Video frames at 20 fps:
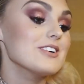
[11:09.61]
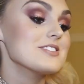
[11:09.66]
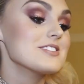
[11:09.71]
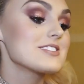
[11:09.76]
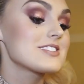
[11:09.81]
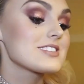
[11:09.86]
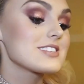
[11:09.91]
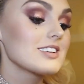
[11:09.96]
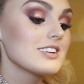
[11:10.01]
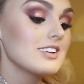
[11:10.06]

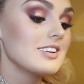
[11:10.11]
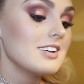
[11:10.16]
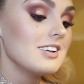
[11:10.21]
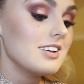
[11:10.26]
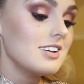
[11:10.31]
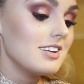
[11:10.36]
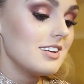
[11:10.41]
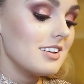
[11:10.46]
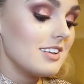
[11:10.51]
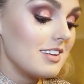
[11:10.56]
Sorry, Misha,
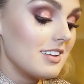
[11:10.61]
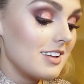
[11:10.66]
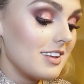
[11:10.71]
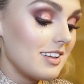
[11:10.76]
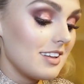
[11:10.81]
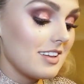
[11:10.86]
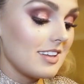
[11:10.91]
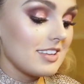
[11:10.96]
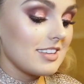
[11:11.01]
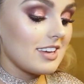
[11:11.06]
you're not that
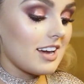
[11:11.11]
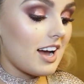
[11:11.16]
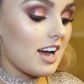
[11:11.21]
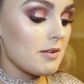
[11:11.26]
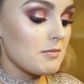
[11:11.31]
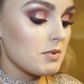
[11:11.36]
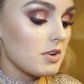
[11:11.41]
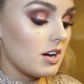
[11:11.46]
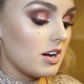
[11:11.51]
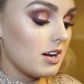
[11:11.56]
famous. Yeah,
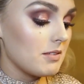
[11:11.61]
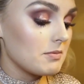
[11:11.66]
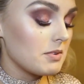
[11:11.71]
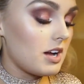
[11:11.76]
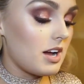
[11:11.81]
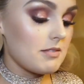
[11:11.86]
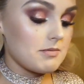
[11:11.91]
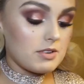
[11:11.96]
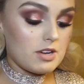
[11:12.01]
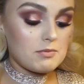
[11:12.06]
I'm
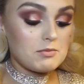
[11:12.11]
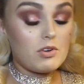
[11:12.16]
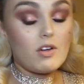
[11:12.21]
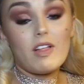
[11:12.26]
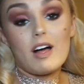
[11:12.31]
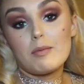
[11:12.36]
not, I'm, I'm, I'm not,